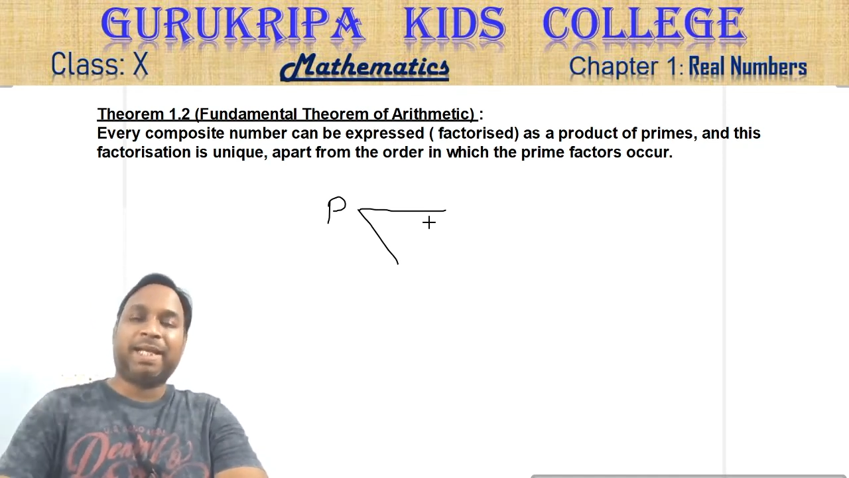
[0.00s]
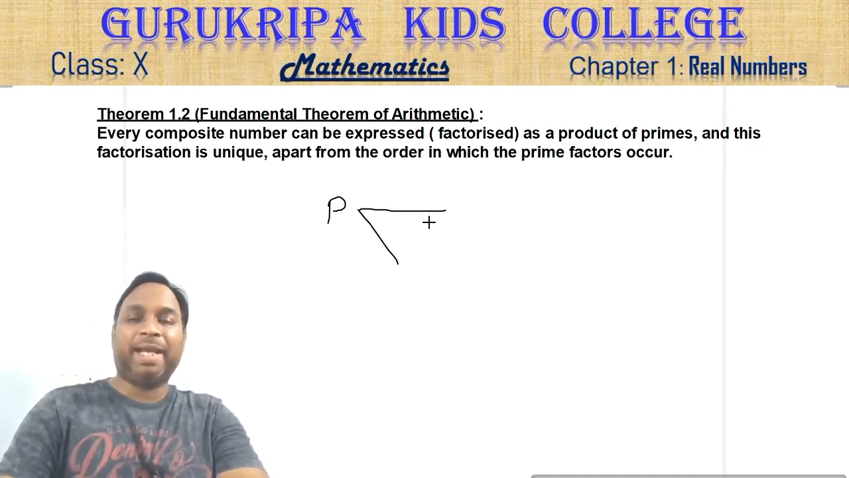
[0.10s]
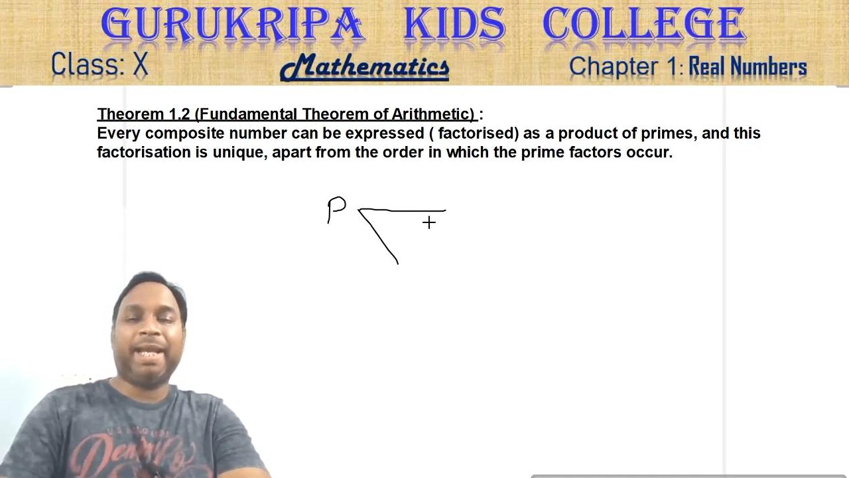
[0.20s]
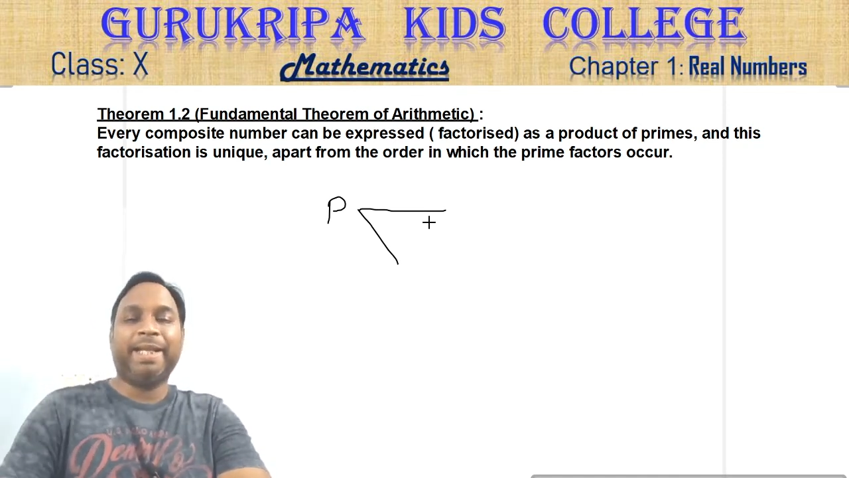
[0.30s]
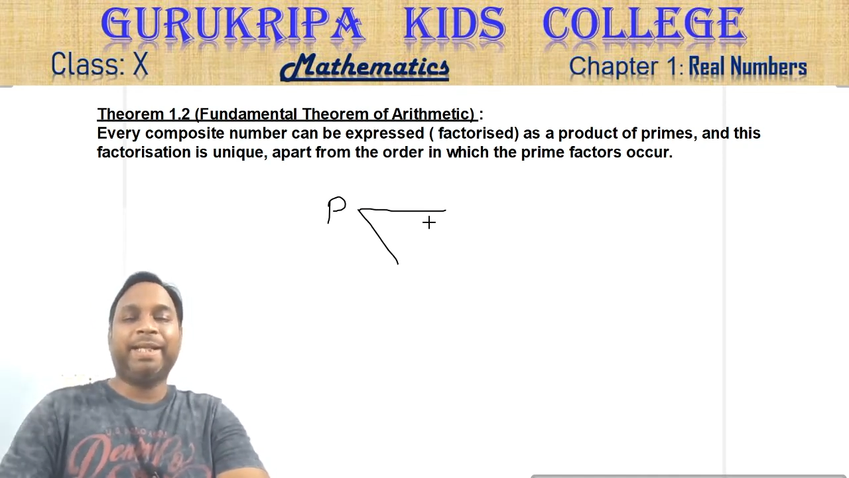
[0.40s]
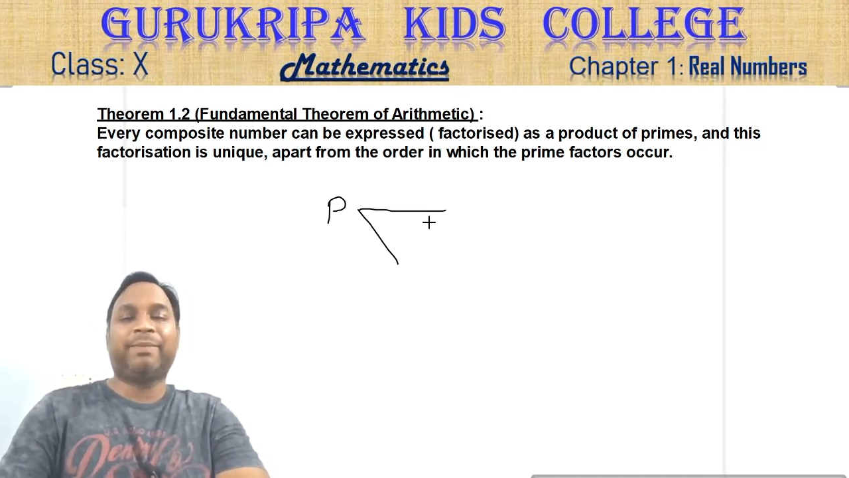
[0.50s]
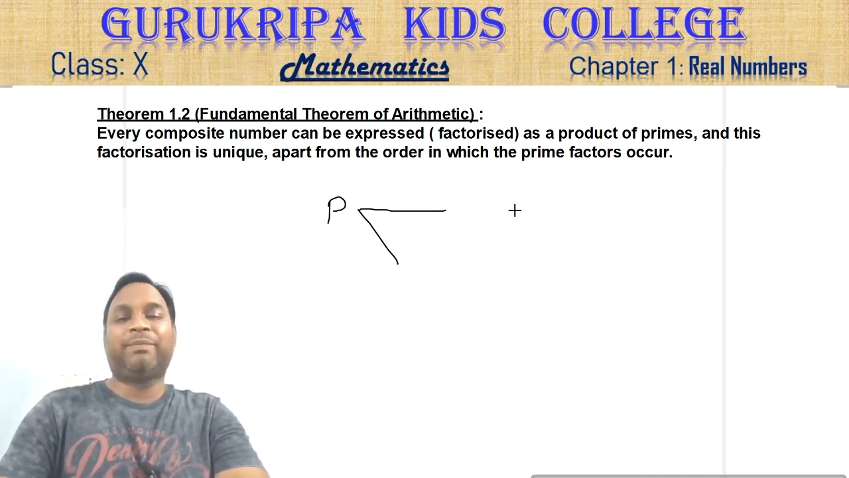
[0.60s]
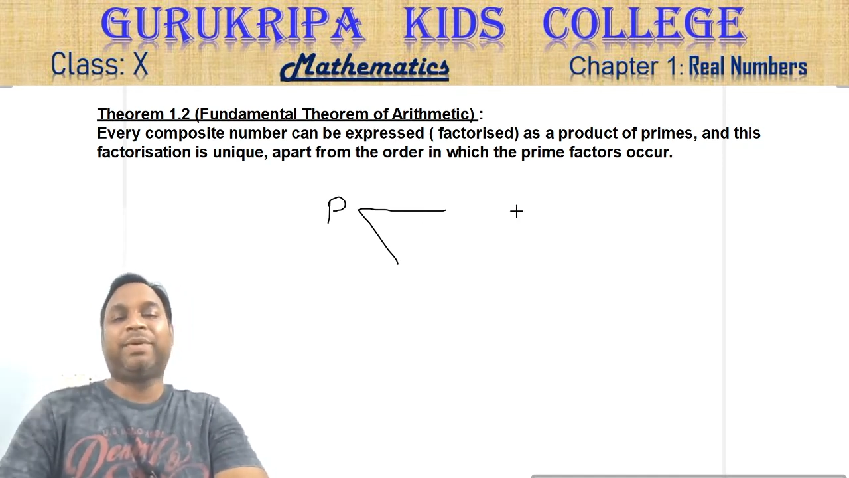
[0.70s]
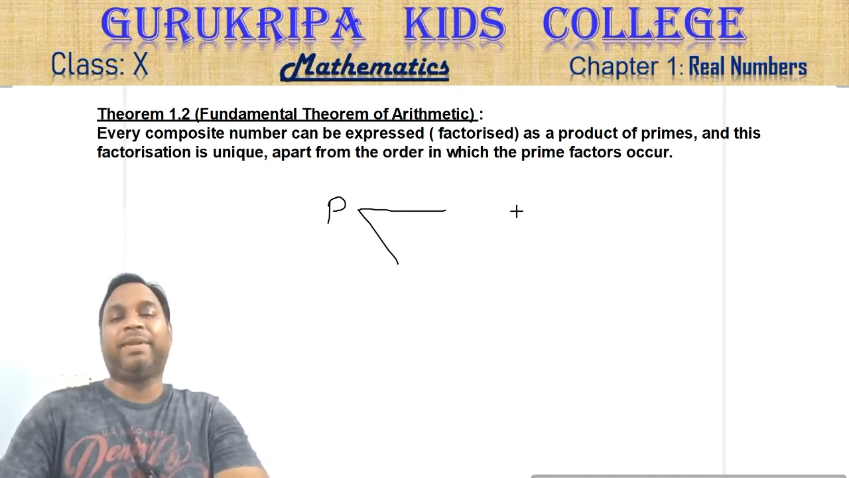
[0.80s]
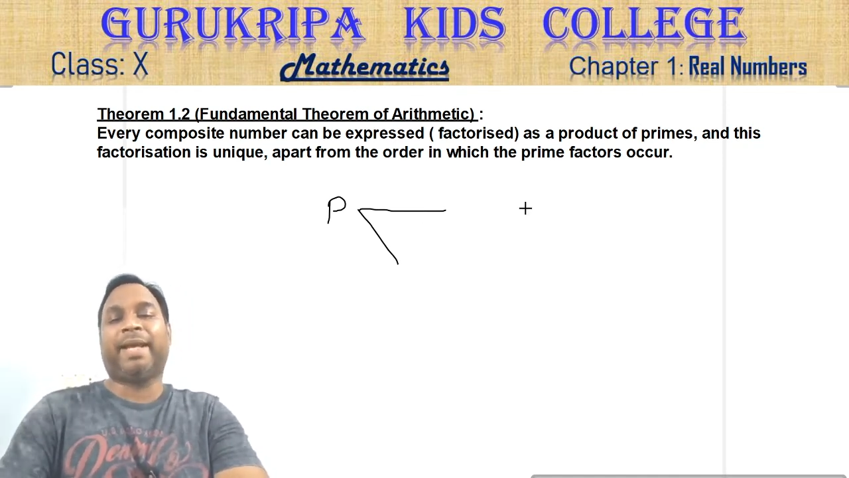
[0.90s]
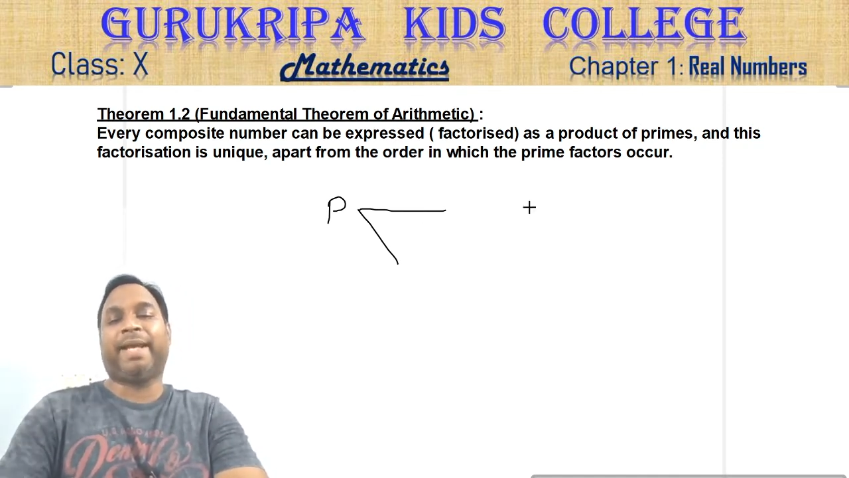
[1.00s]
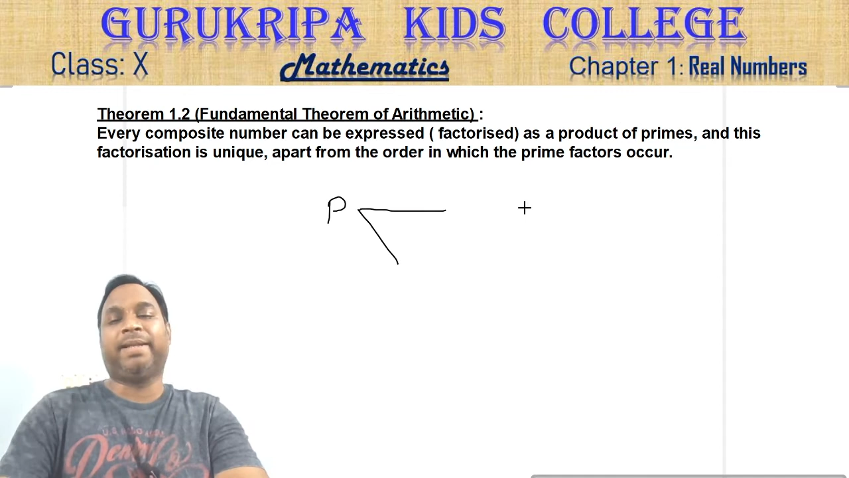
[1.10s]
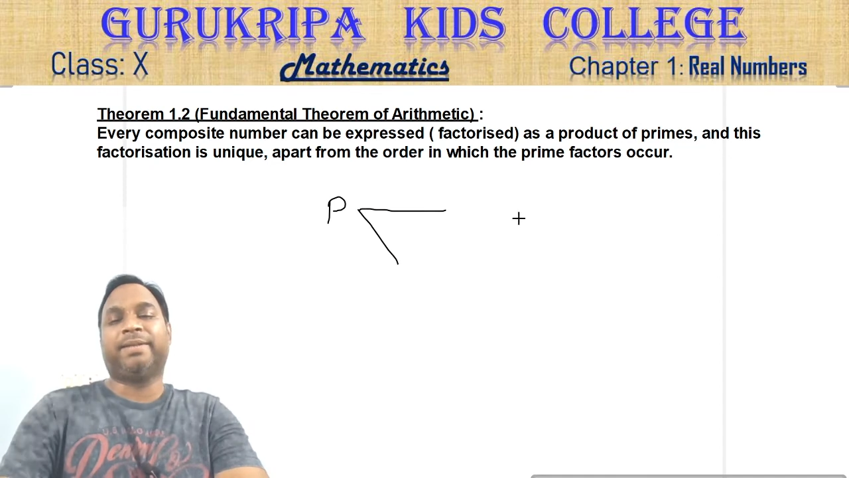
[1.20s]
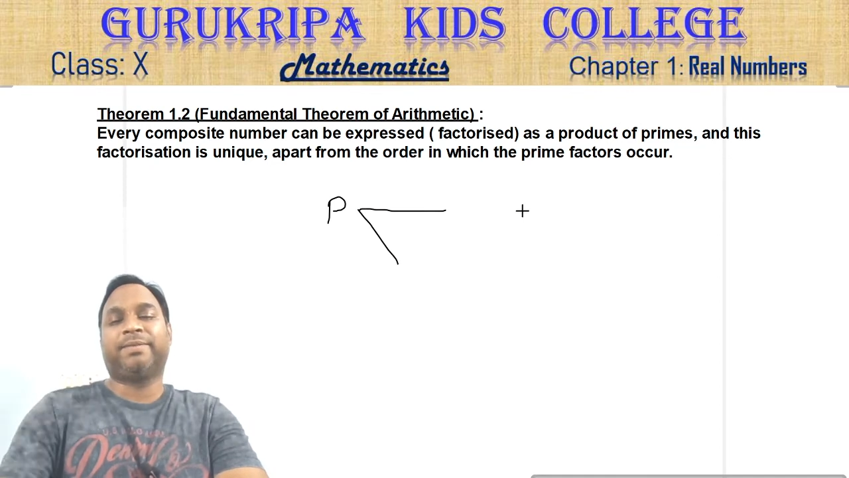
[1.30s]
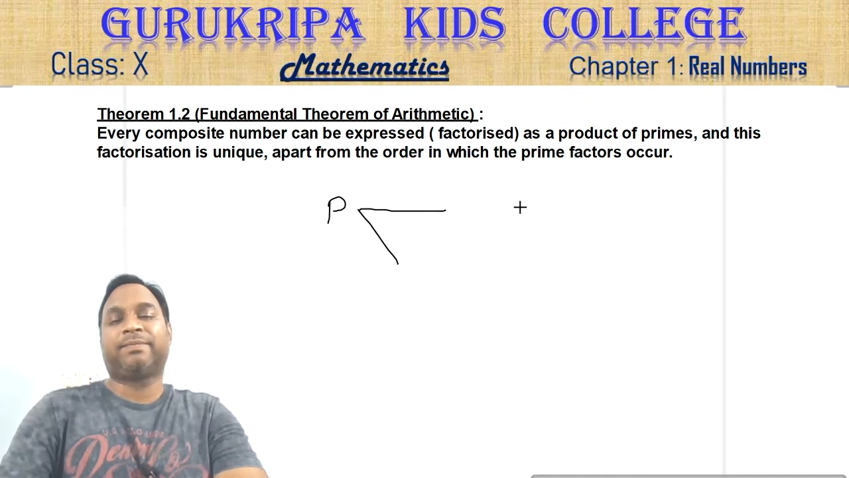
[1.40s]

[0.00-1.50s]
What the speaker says: Any number n,